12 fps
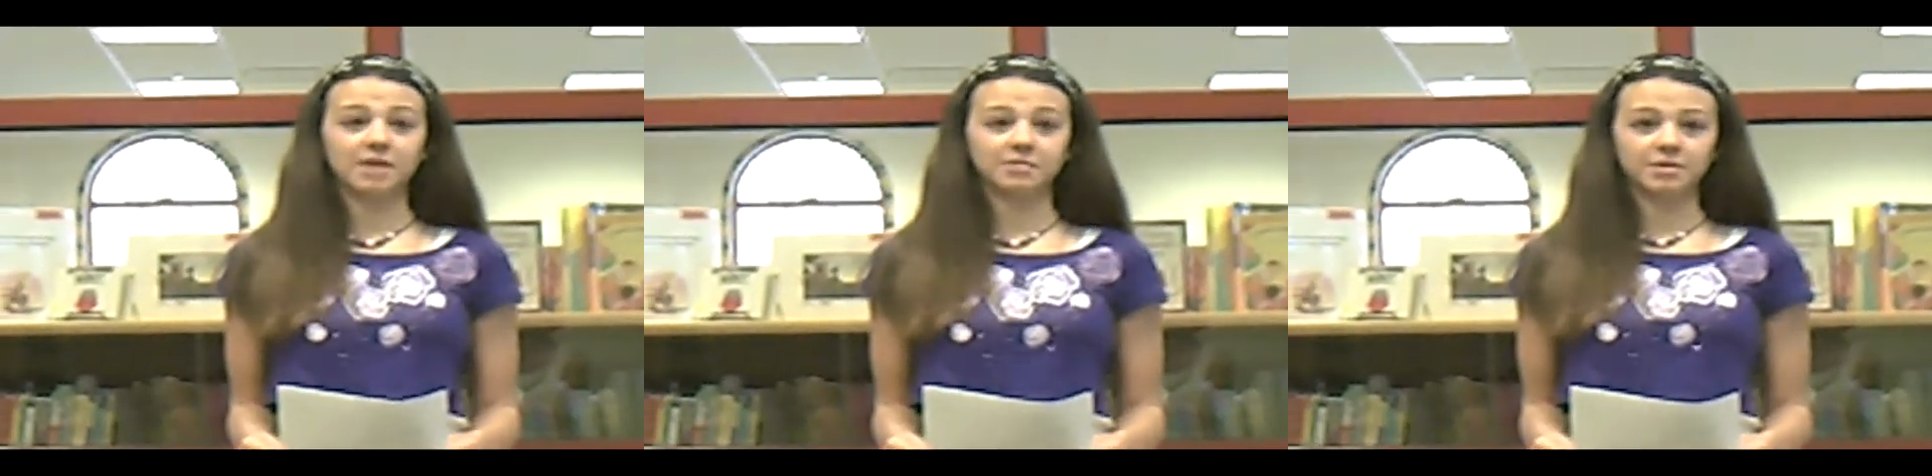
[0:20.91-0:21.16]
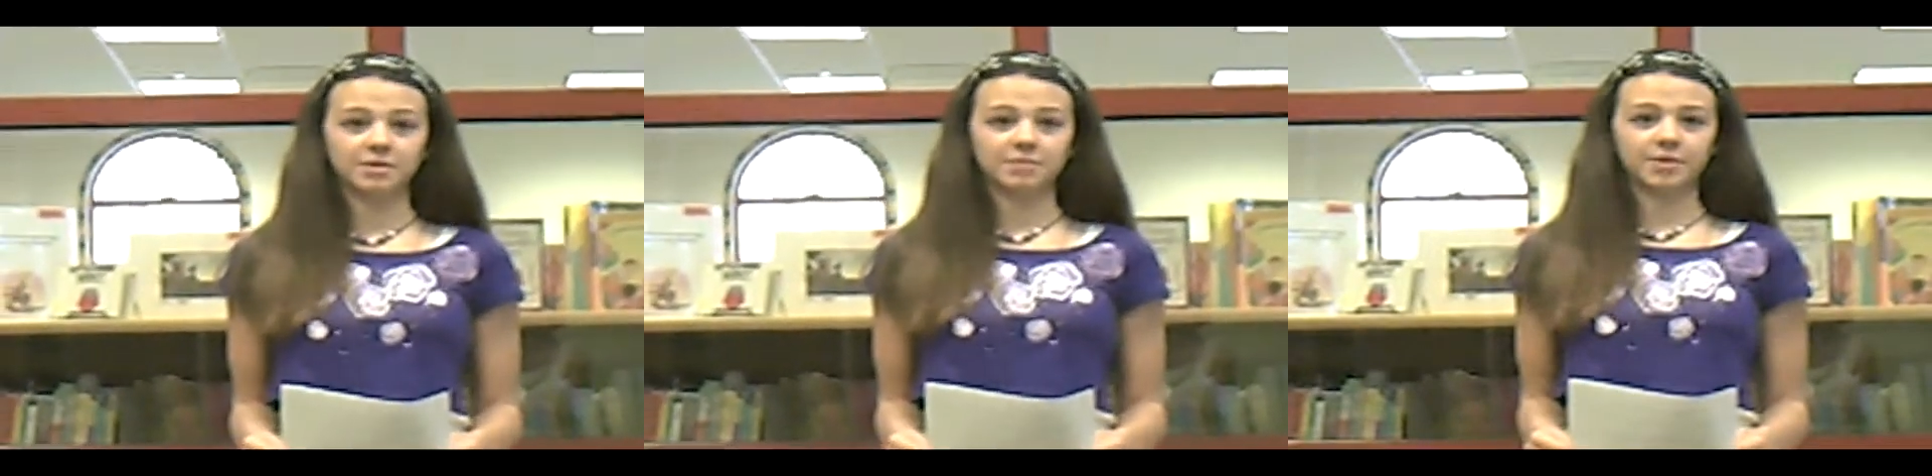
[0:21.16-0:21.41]

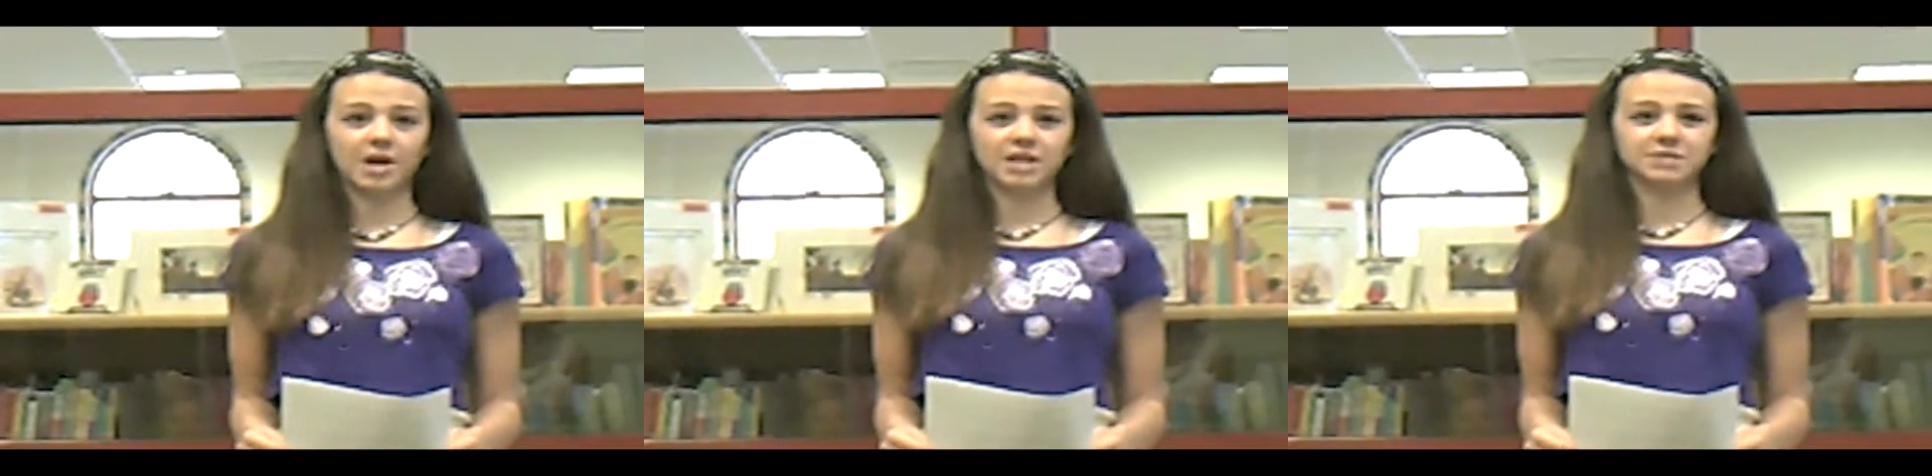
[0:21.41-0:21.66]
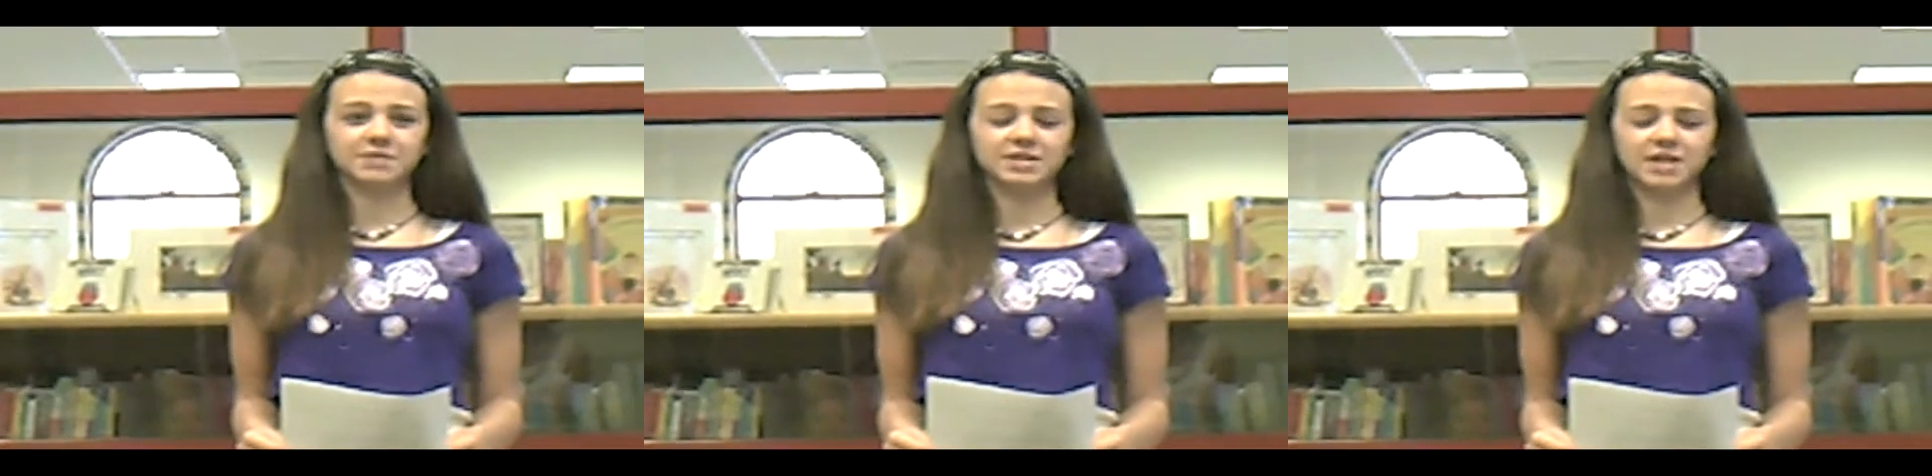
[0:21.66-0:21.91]
family member
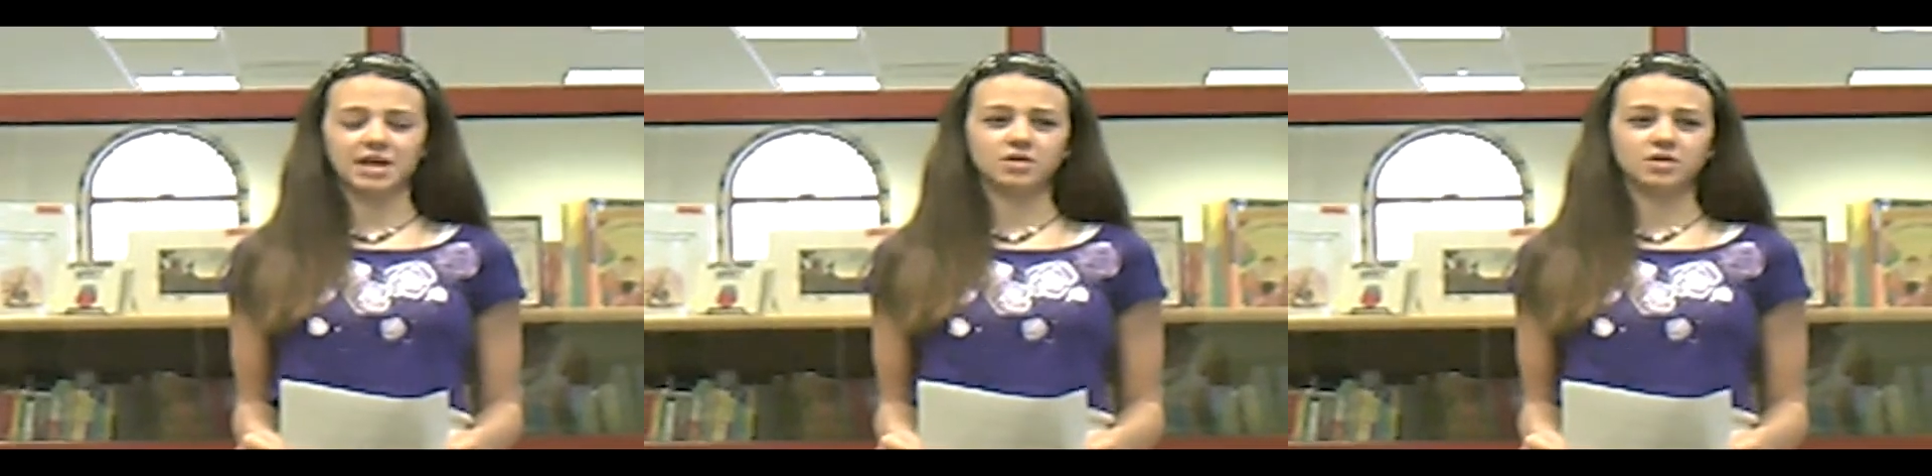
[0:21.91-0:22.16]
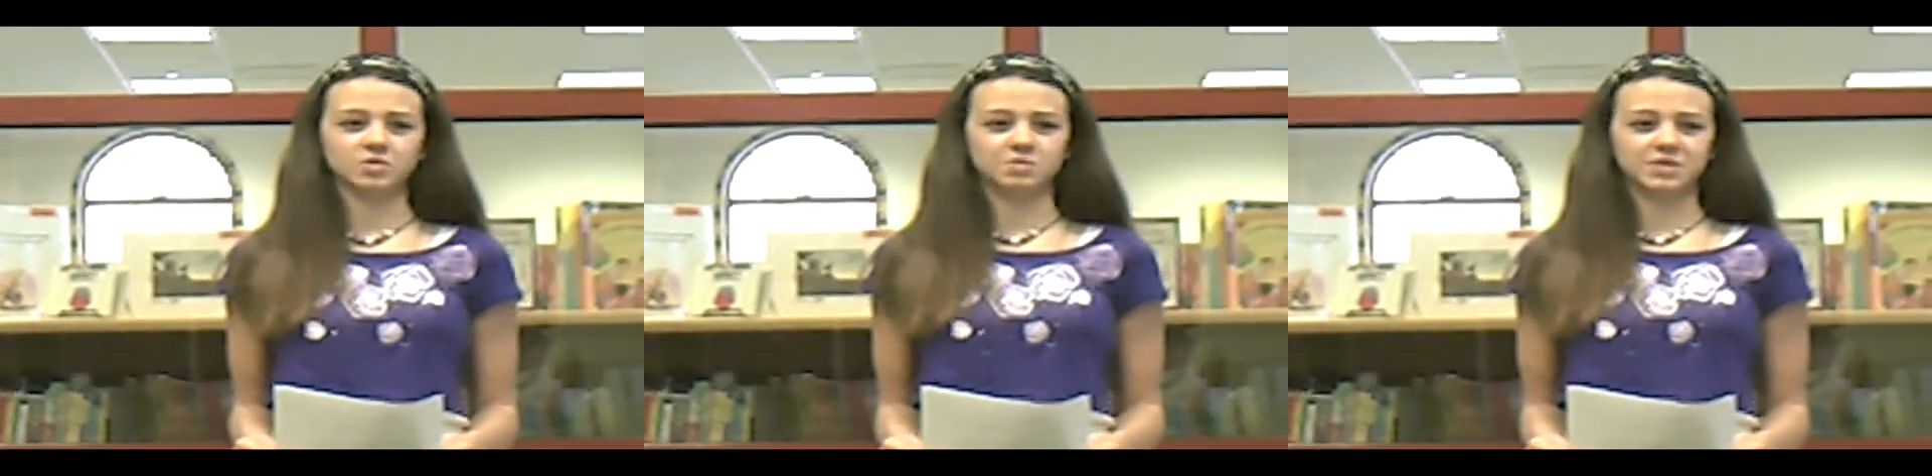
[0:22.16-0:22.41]
has been
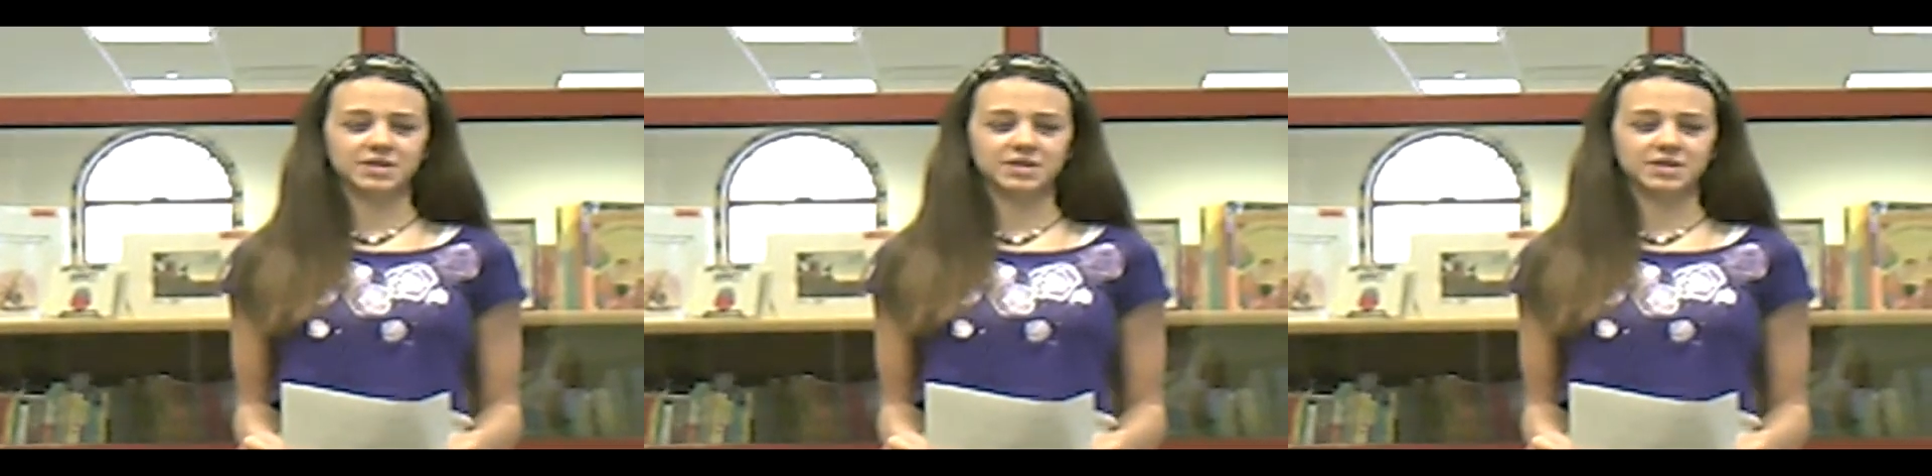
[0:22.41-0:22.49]
diagnosed